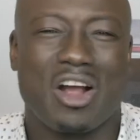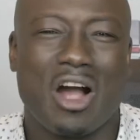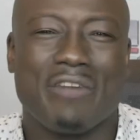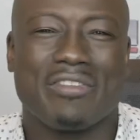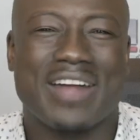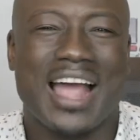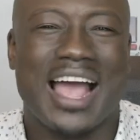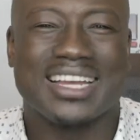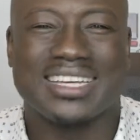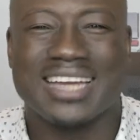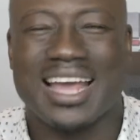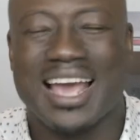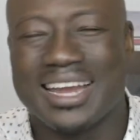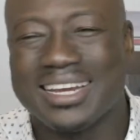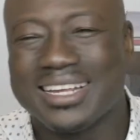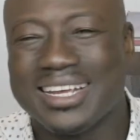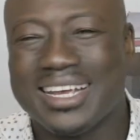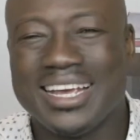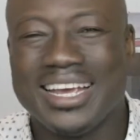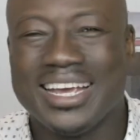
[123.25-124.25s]
Goff got
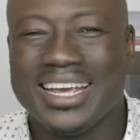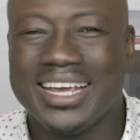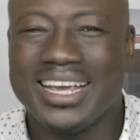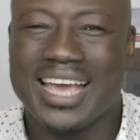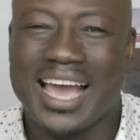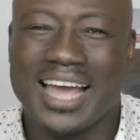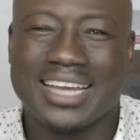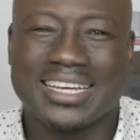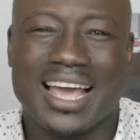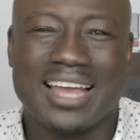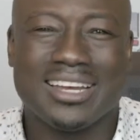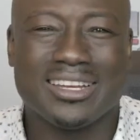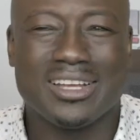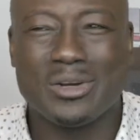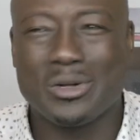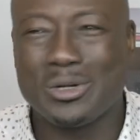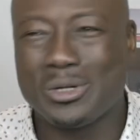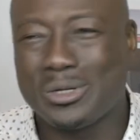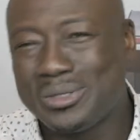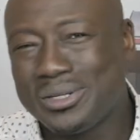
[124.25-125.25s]
that. He got that
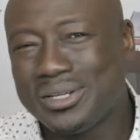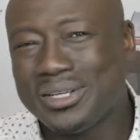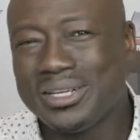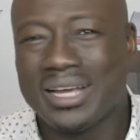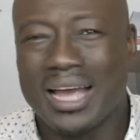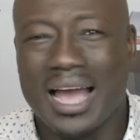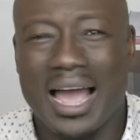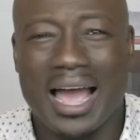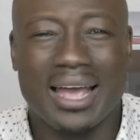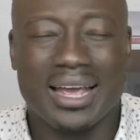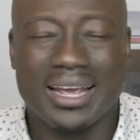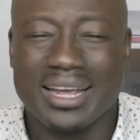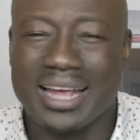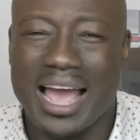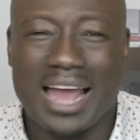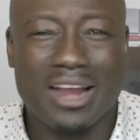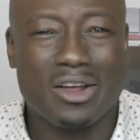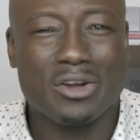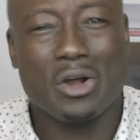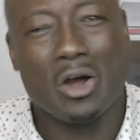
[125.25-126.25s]
little,
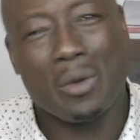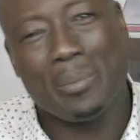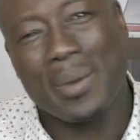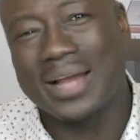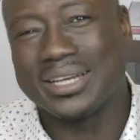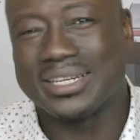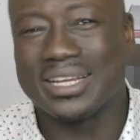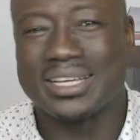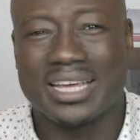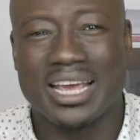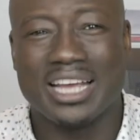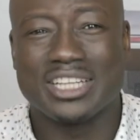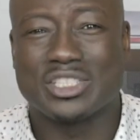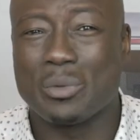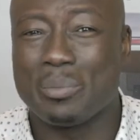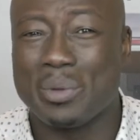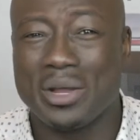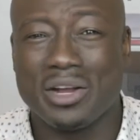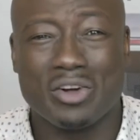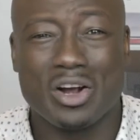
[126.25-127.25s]
I don't know about the kid, to
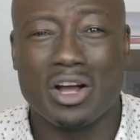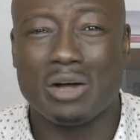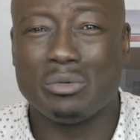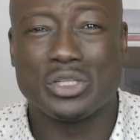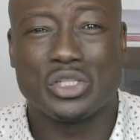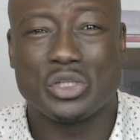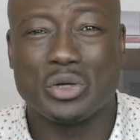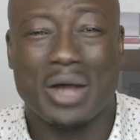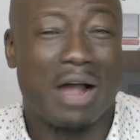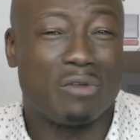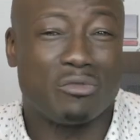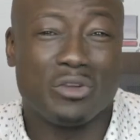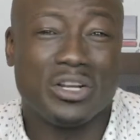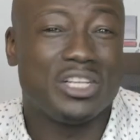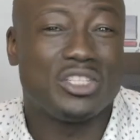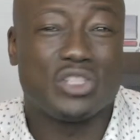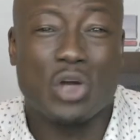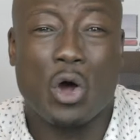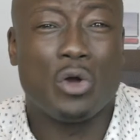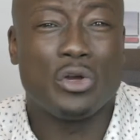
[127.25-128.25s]
be real with you. I really
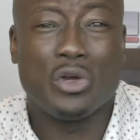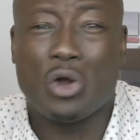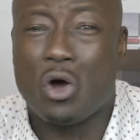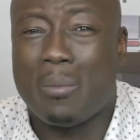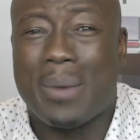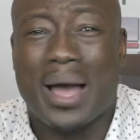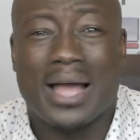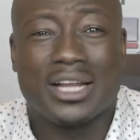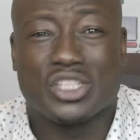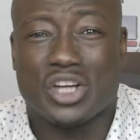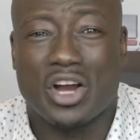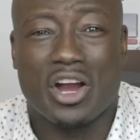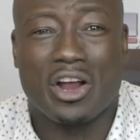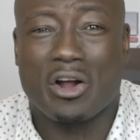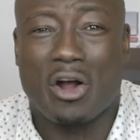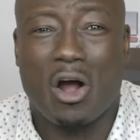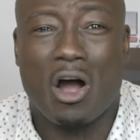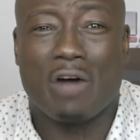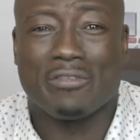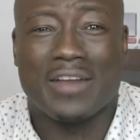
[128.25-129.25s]
don't know about
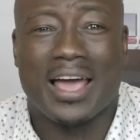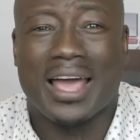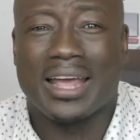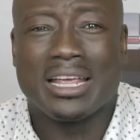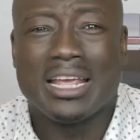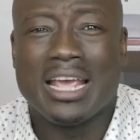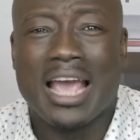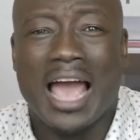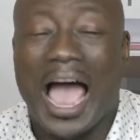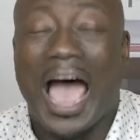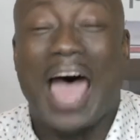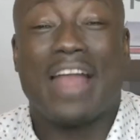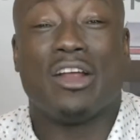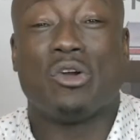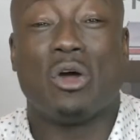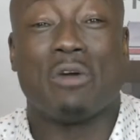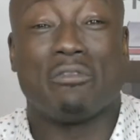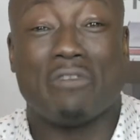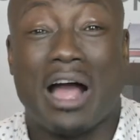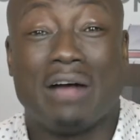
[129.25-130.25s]
Jared Goff. Like, I don't
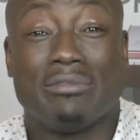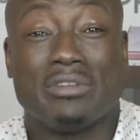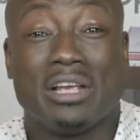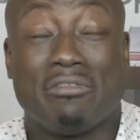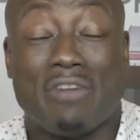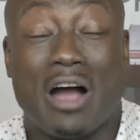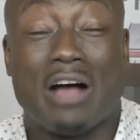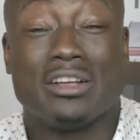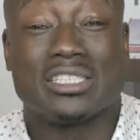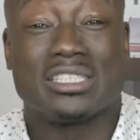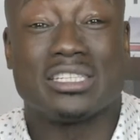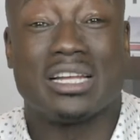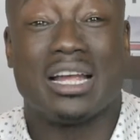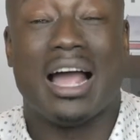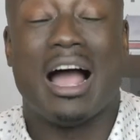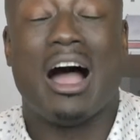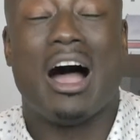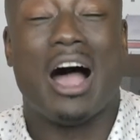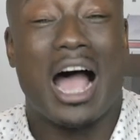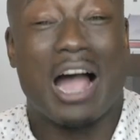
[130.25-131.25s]
know if I was
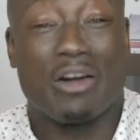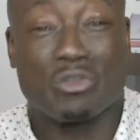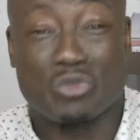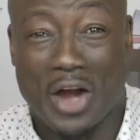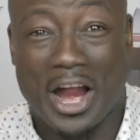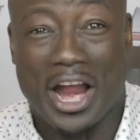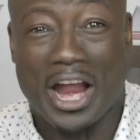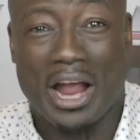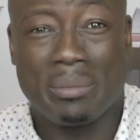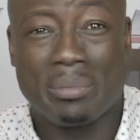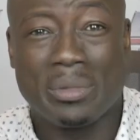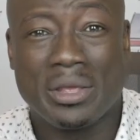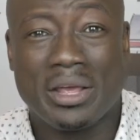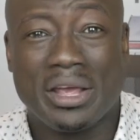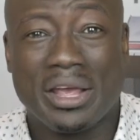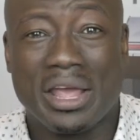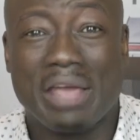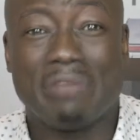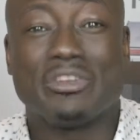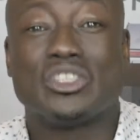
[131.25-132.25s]
a Ram.
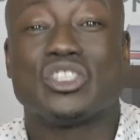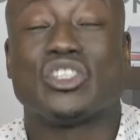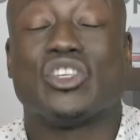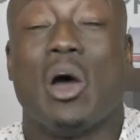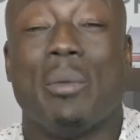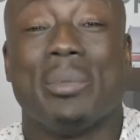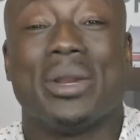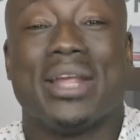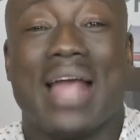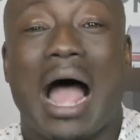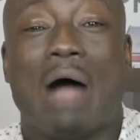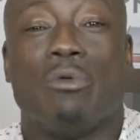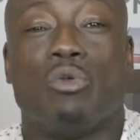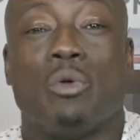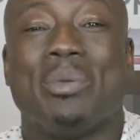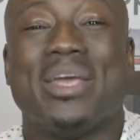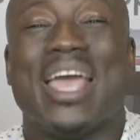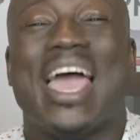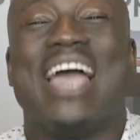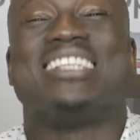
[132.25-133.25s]
If it's somebody I would
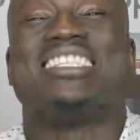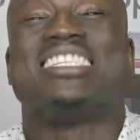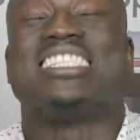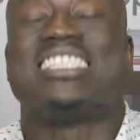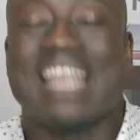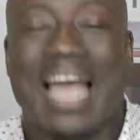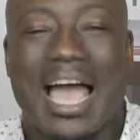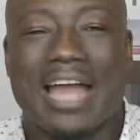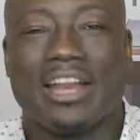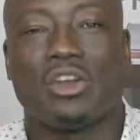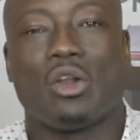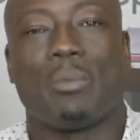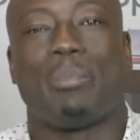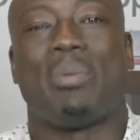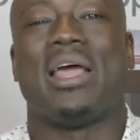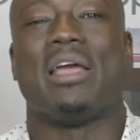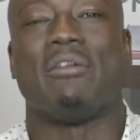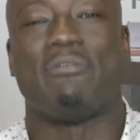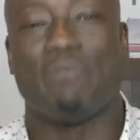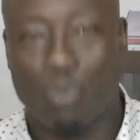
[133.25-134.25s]
be excited to
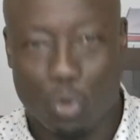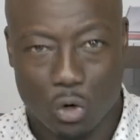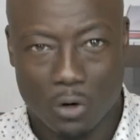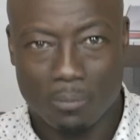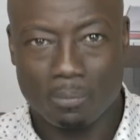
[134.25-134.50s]
play for.